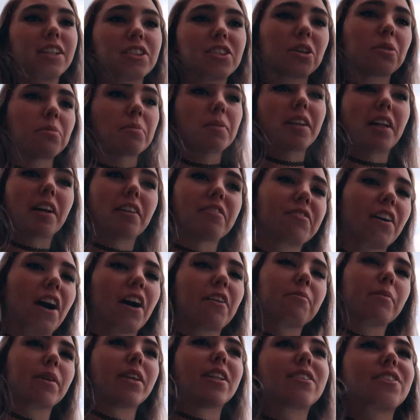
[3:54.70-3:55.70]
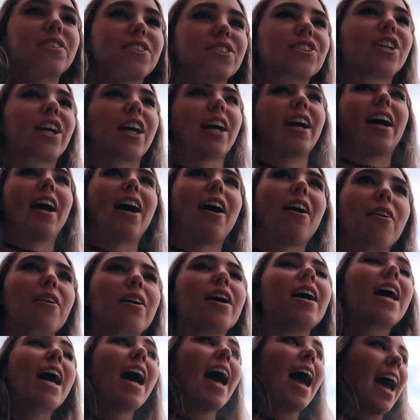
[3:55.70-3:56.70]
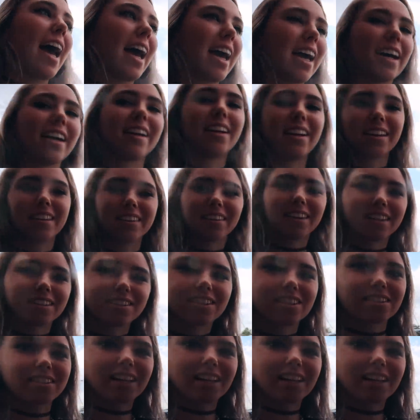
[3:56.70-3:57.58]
It took me like five minutes to check out. And this